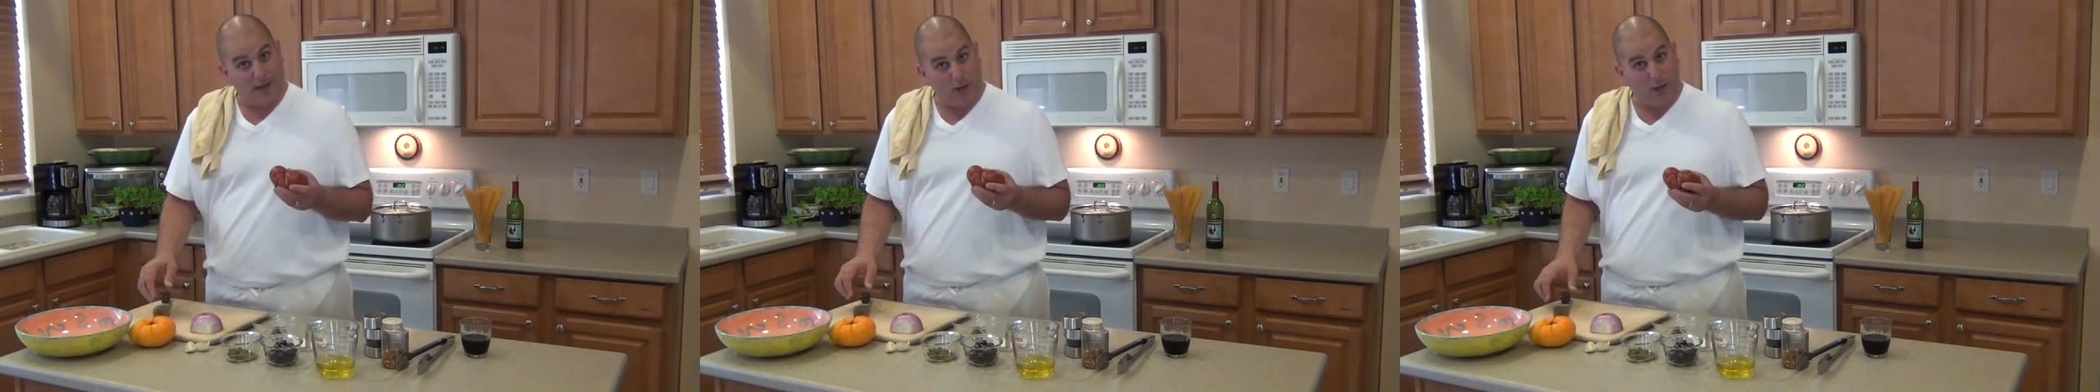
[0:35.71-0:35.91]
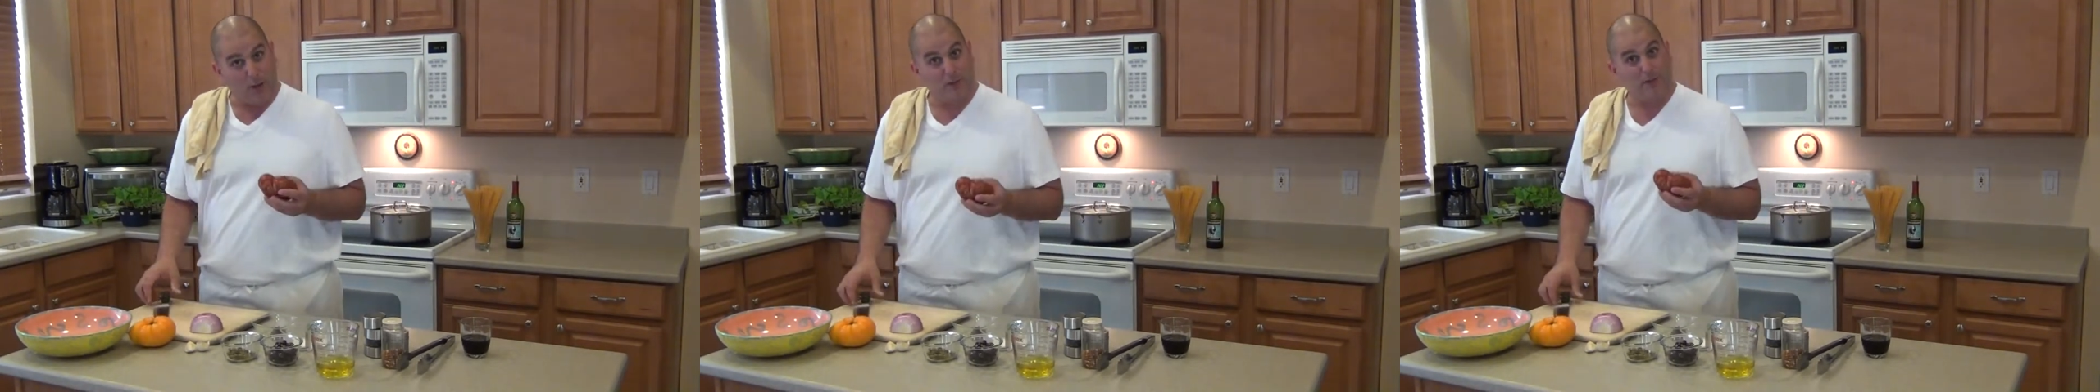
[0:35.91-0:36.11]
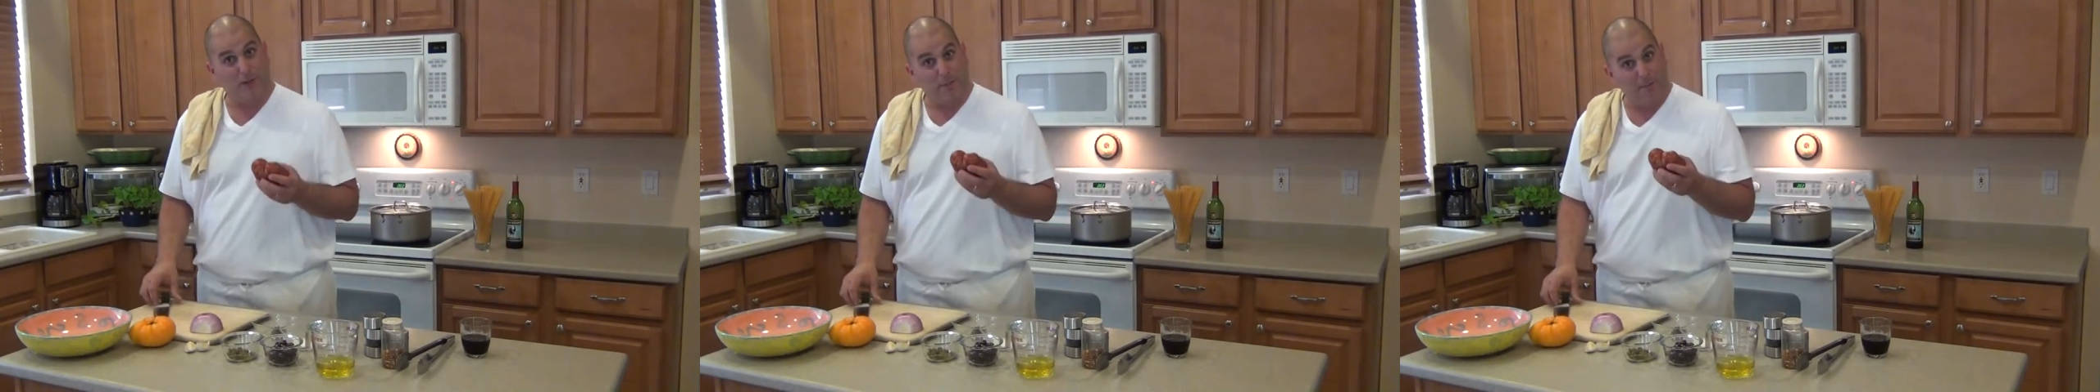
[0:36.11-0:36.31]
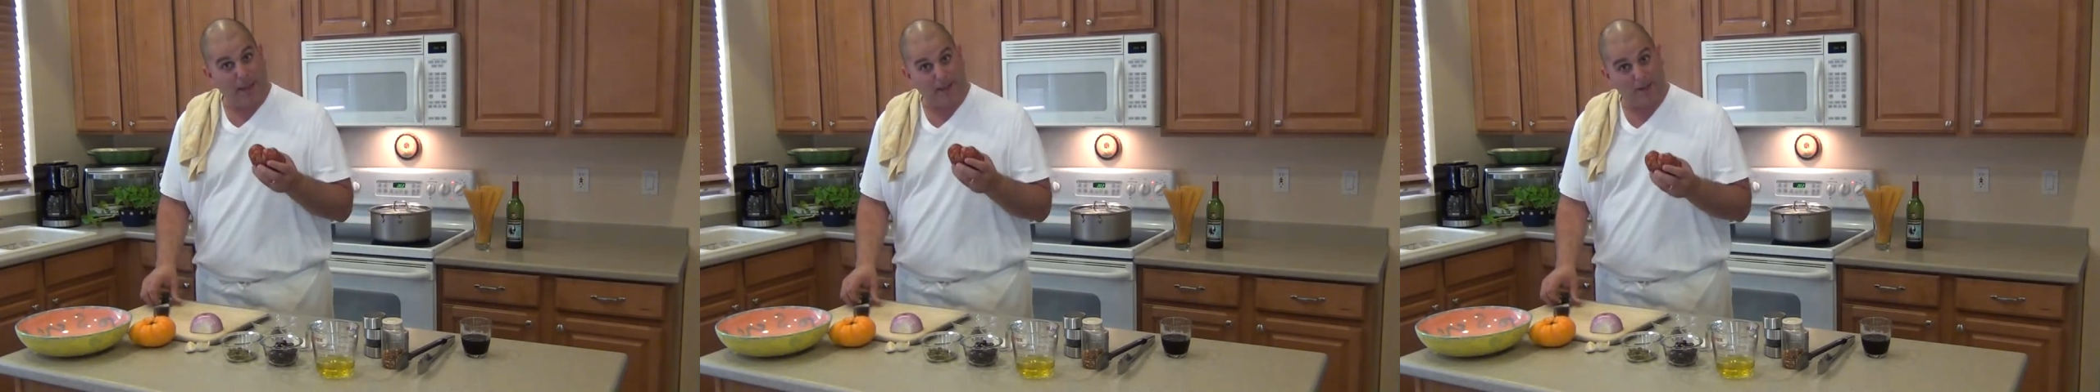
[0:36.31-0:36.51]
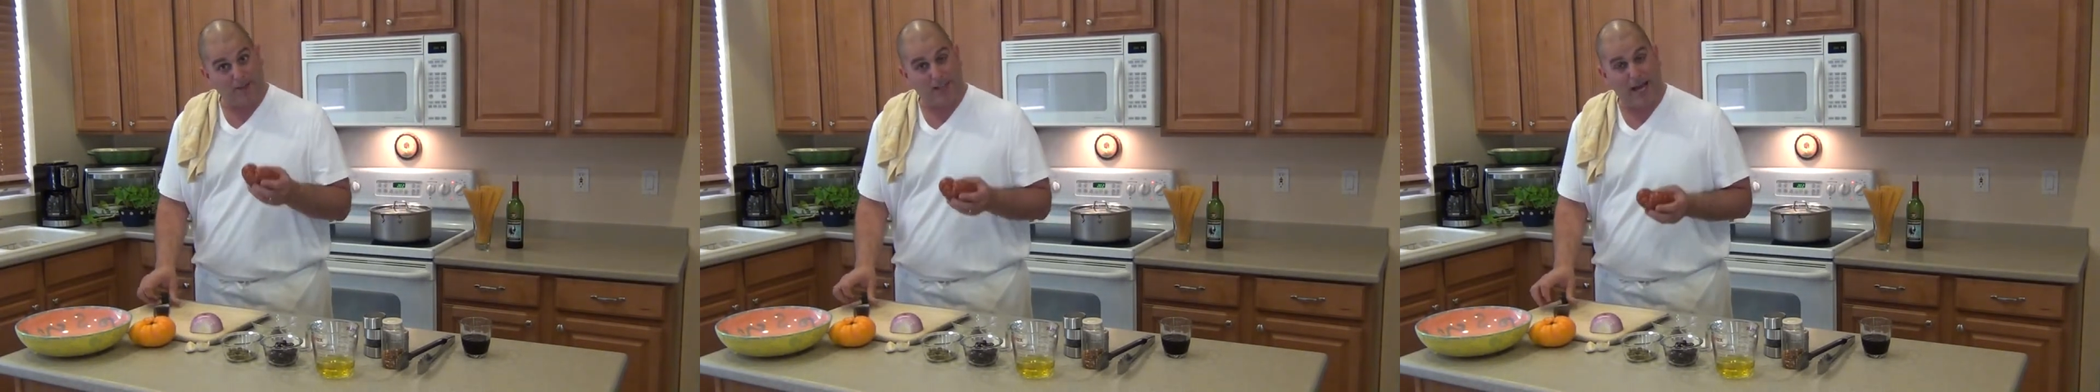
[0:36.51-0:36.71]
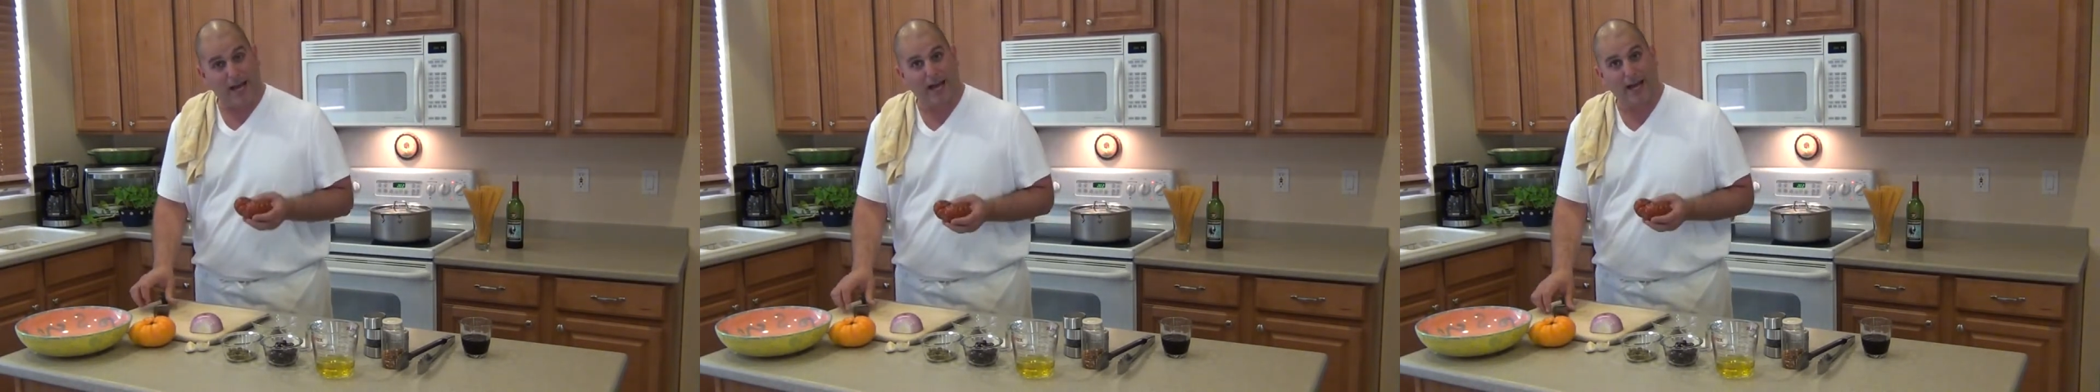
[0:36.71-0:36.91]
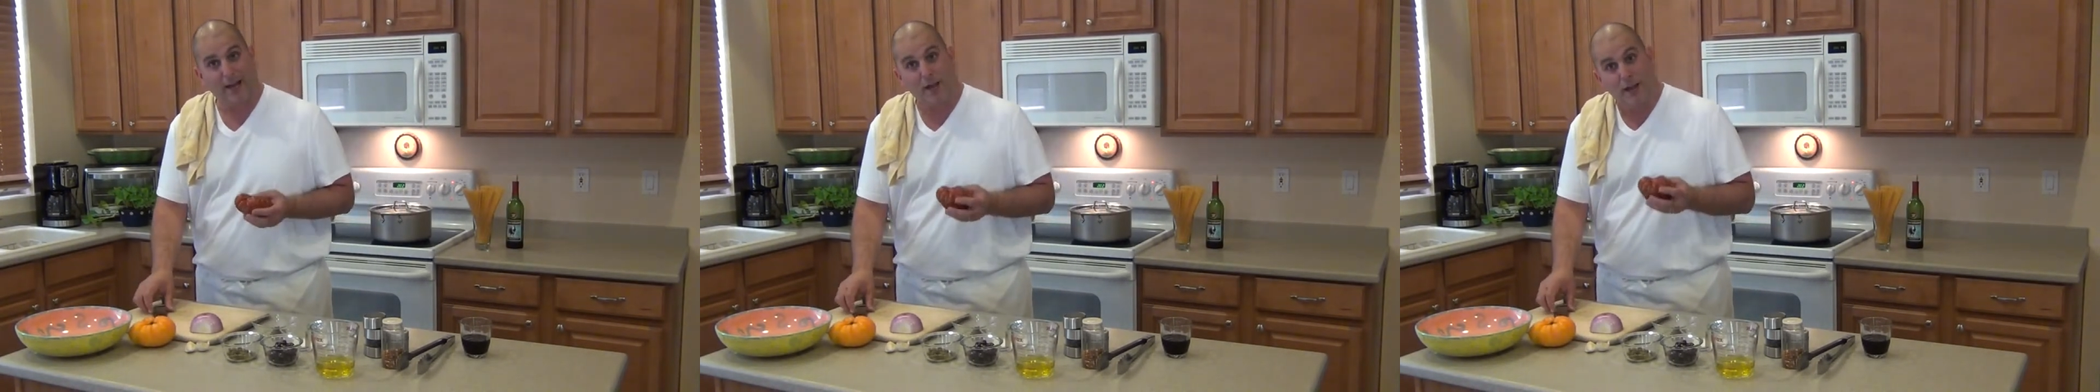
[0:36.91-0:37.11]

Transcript: knows tomatoes are hot.